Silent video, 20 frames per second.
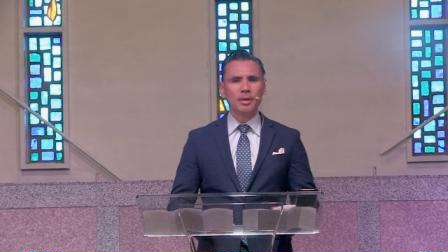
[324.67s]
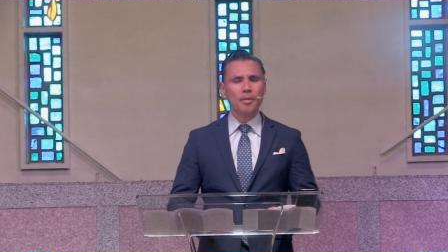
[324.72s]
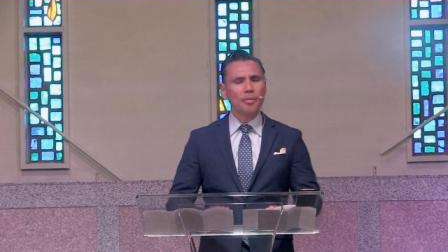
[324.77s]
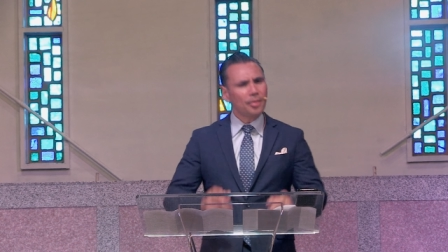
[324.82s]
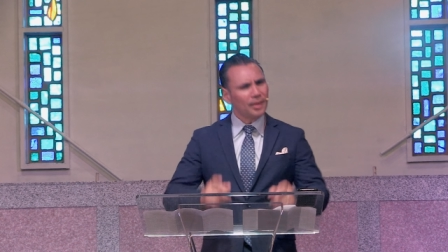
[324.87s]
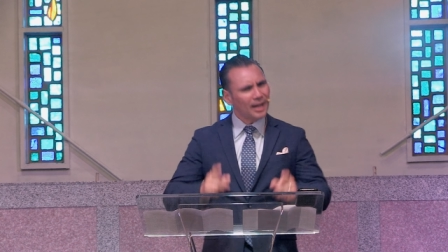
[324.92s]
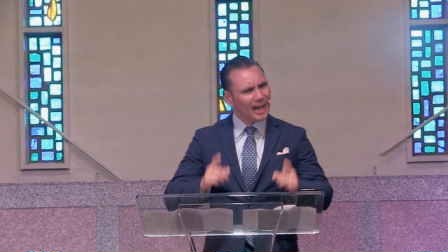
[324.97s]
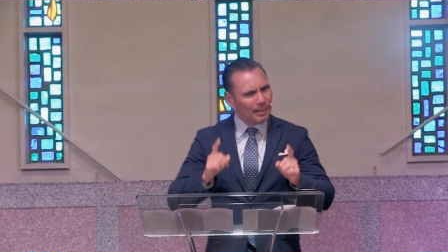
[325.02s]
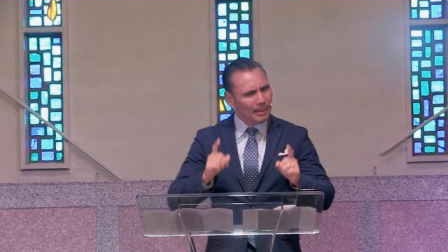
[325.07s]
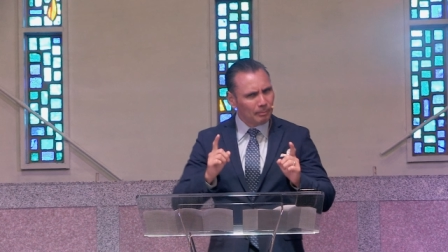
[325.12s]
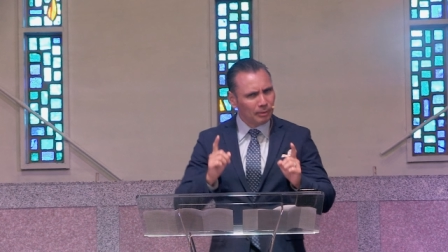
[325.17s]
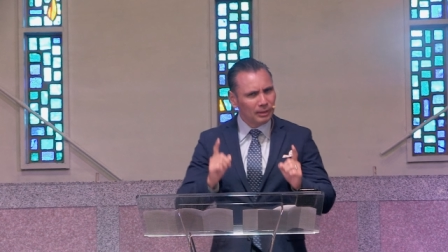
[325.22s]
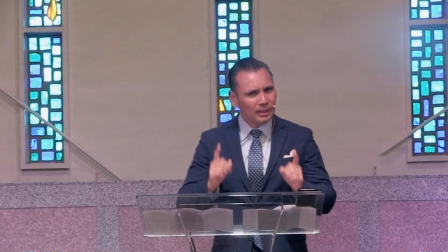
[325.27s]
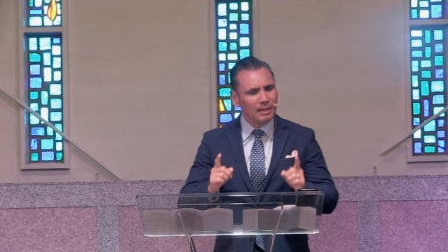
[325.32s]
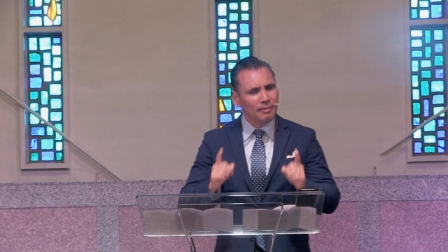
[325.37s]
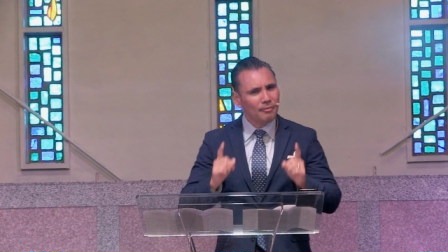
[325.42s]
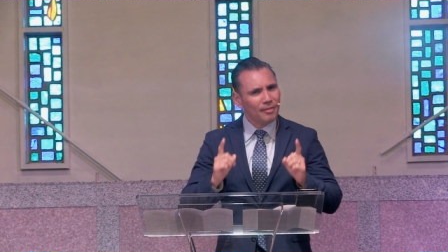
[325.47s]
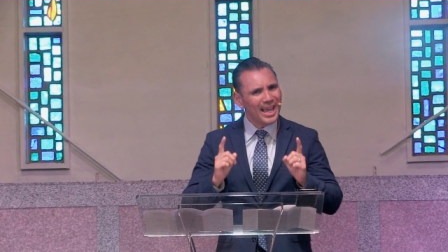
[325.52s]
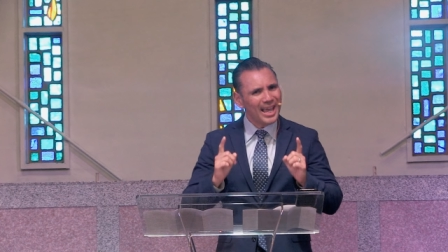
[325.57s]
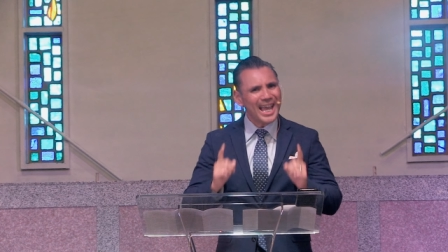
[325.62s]
that I
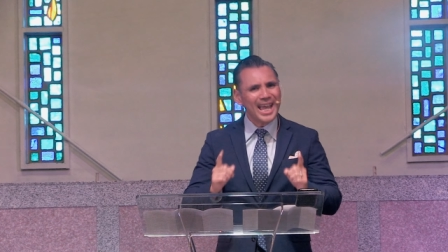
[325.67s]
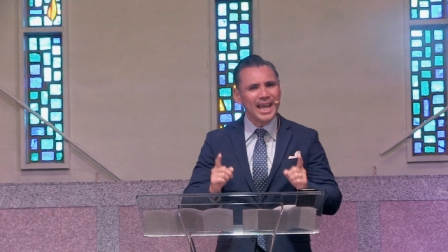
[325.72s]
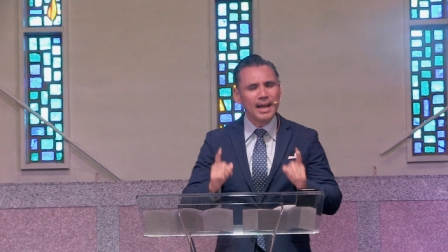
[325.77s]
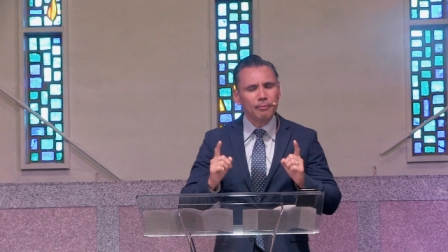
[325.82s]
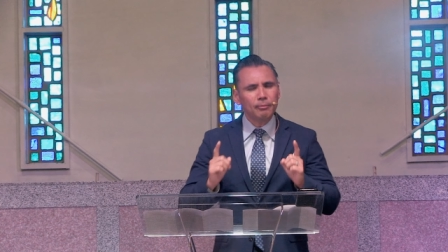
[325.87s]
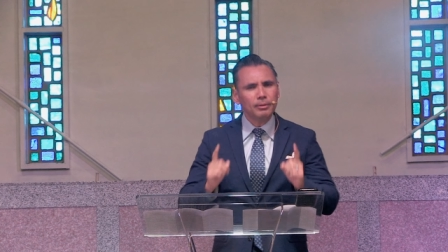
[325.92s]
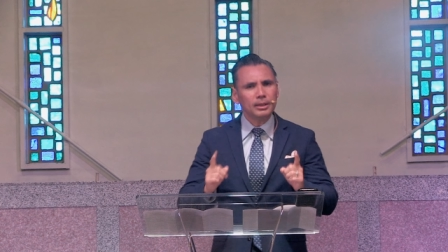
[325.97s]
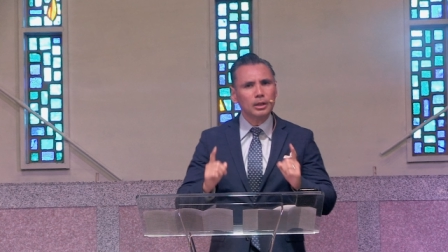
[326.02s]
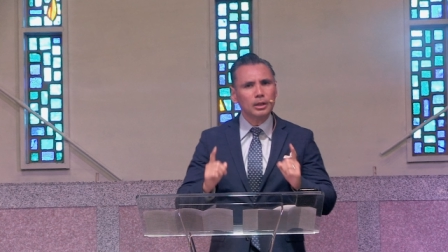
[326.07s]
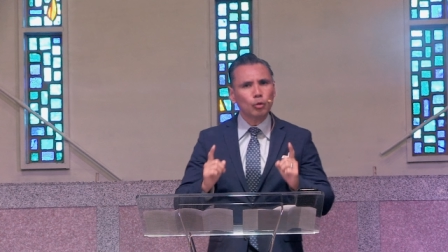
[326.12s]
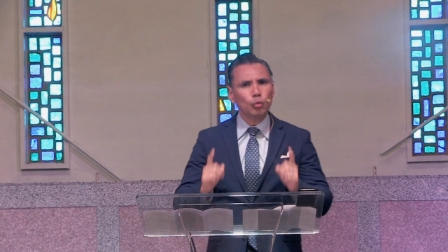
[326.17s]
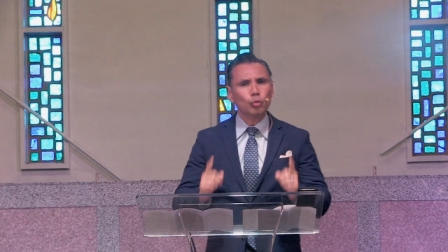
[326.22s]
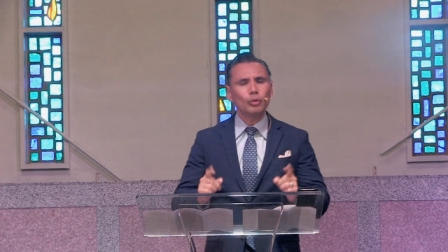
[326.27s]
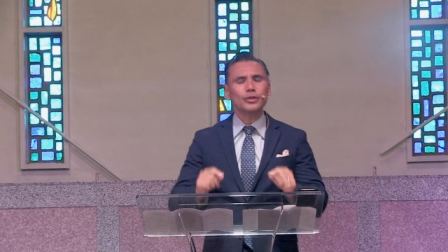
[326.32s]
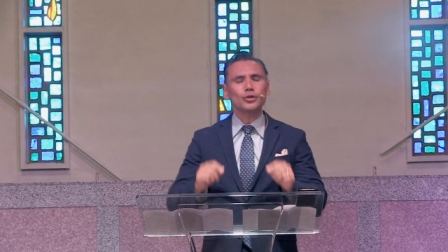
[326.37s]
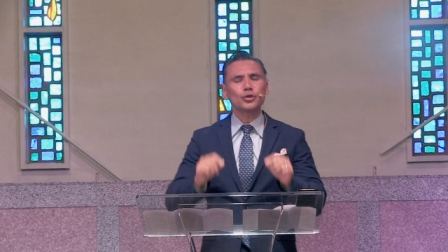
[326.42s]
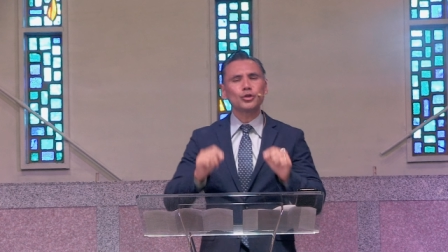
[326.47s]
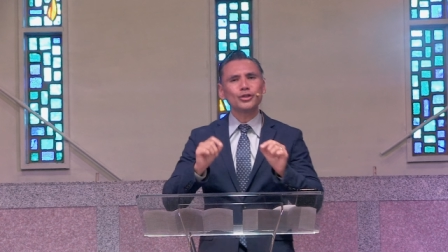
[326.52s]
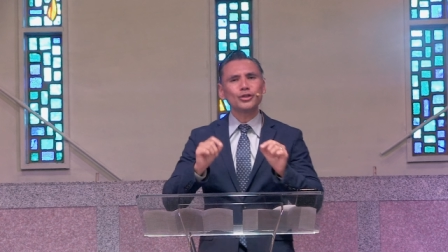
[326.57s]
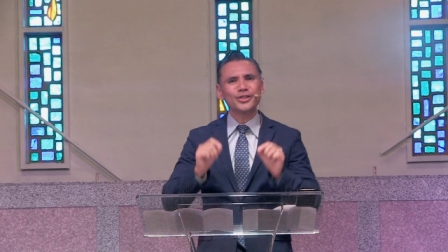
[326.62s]
believe every
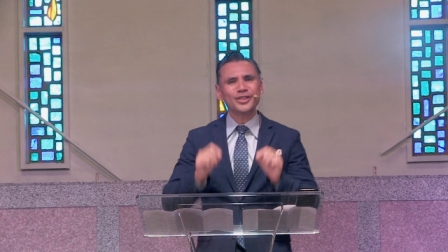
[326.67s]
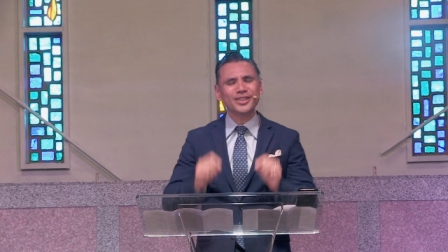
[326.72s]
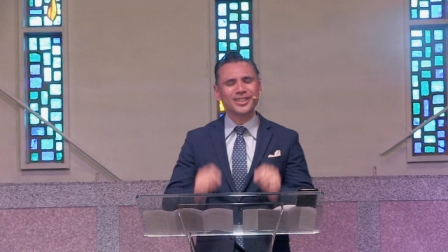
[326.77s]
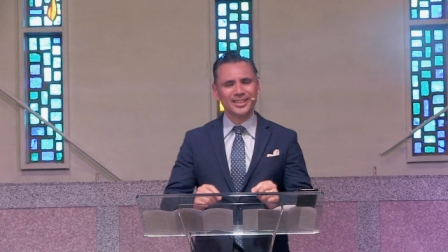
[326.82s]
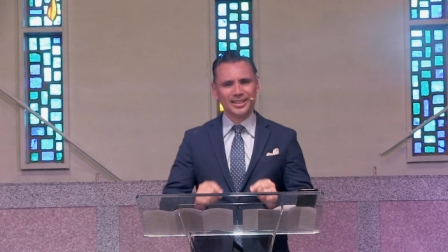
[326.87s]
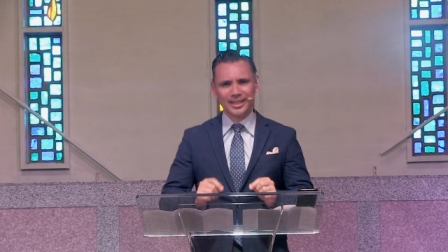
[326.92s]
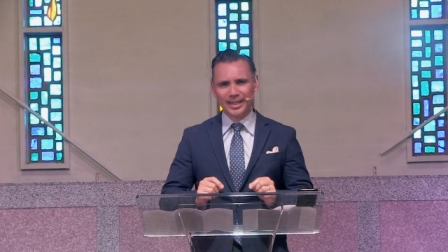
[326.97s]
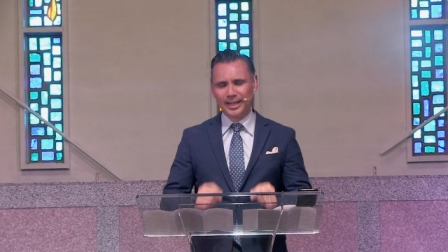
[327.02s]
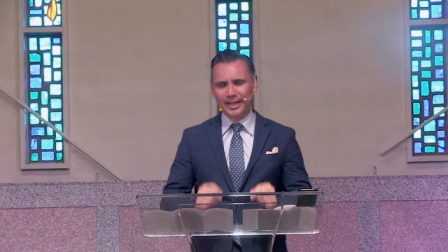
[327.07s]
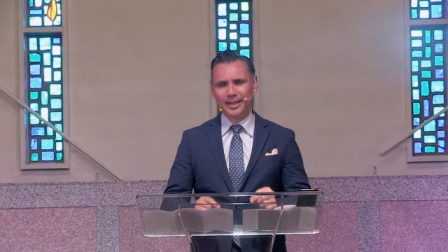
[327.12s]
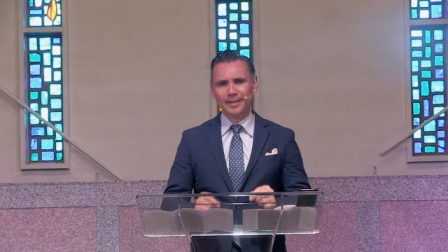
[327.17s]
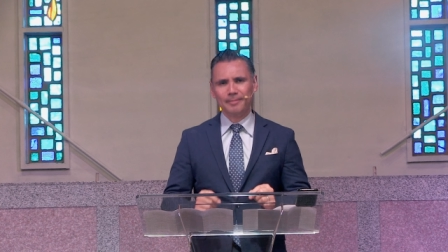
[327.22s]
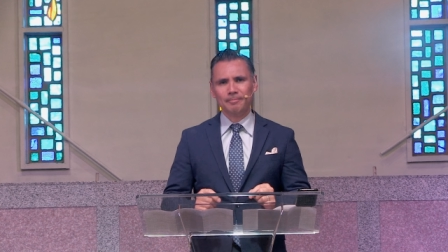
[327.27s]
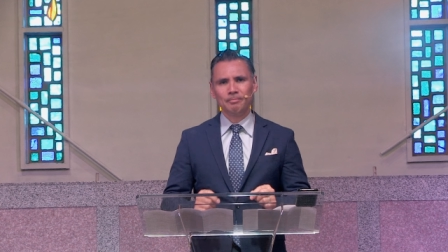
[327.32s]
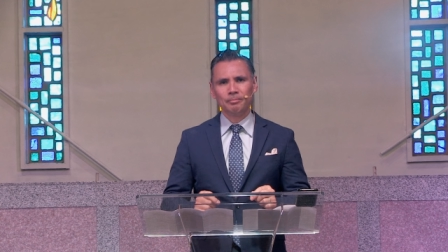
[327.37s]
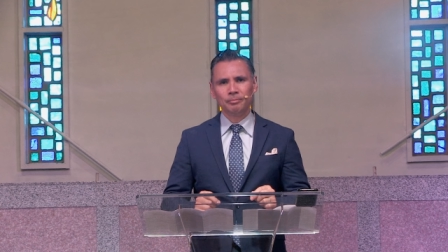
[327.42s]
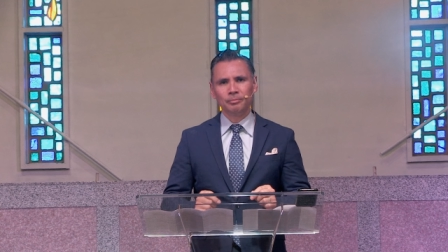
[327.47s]
Christian today